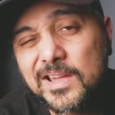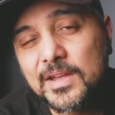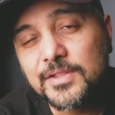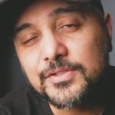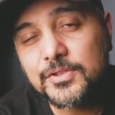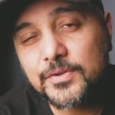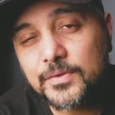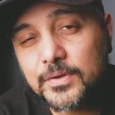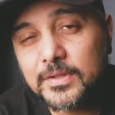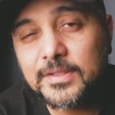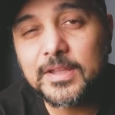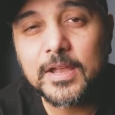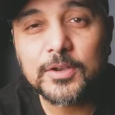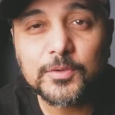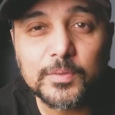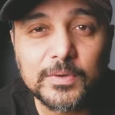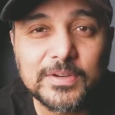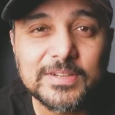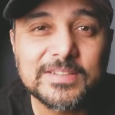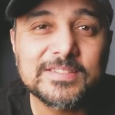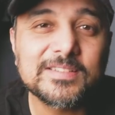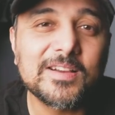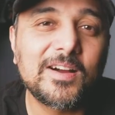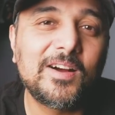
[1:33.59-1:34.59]
Neural
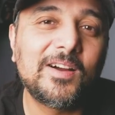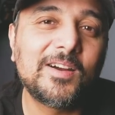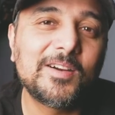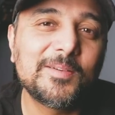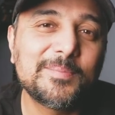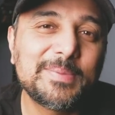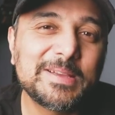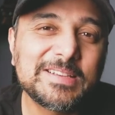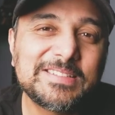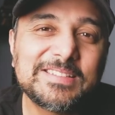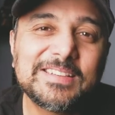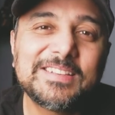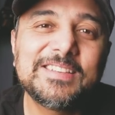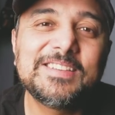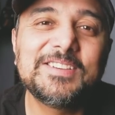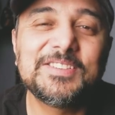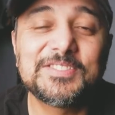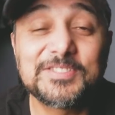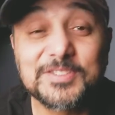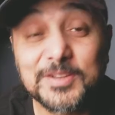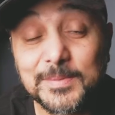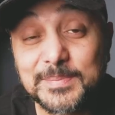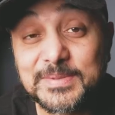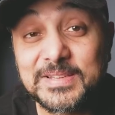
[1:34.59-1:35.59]
networks are basically
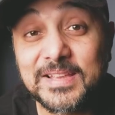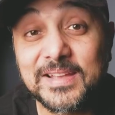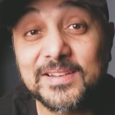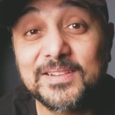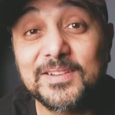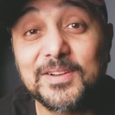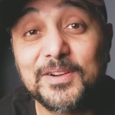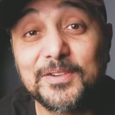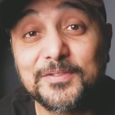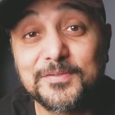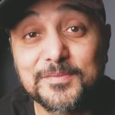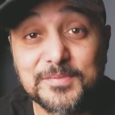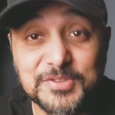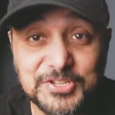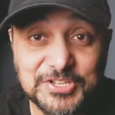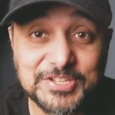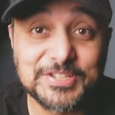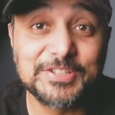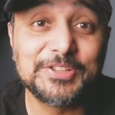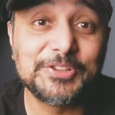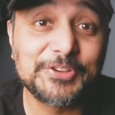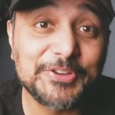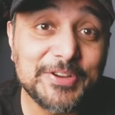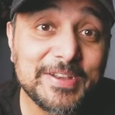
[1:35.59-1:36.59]
a subset of
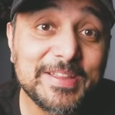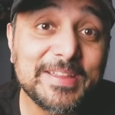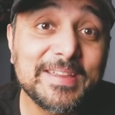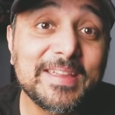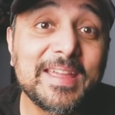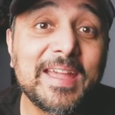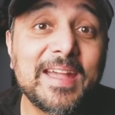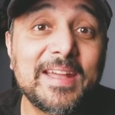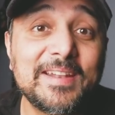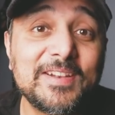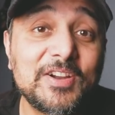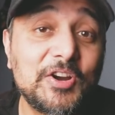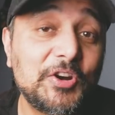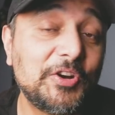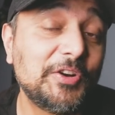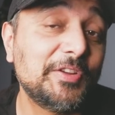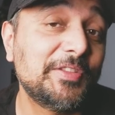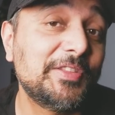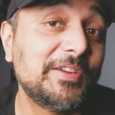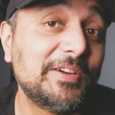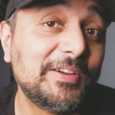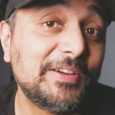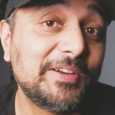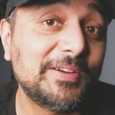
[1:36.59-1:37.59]
machine learning and are
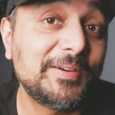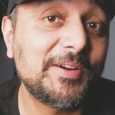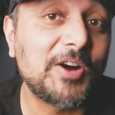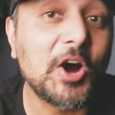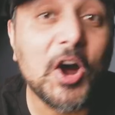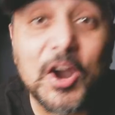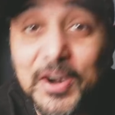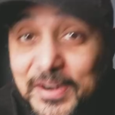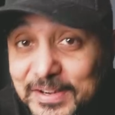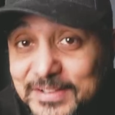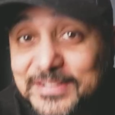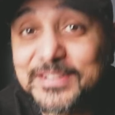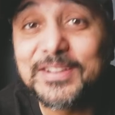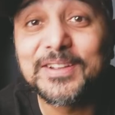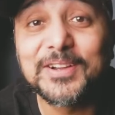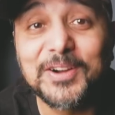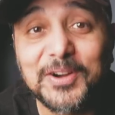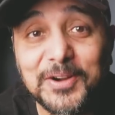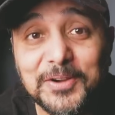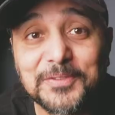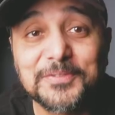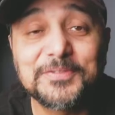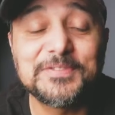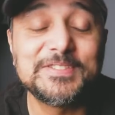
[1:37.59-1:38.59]
the heart
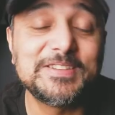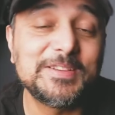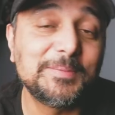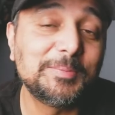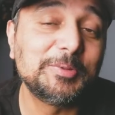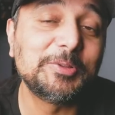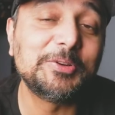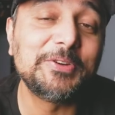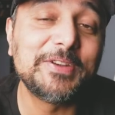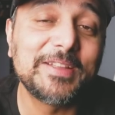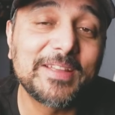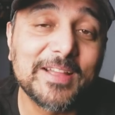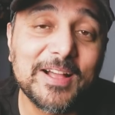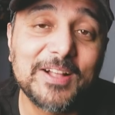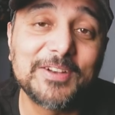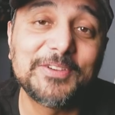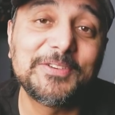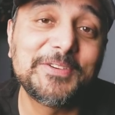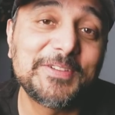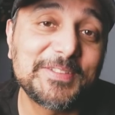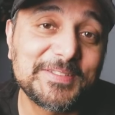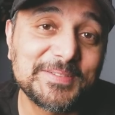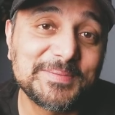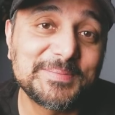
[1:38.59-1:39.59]
of deep learning
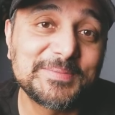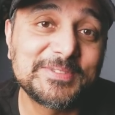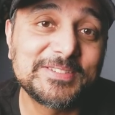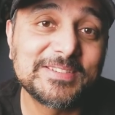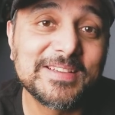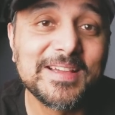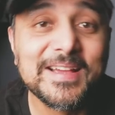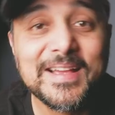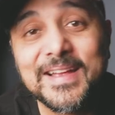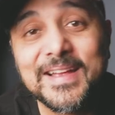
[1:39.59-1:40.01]
algorithms.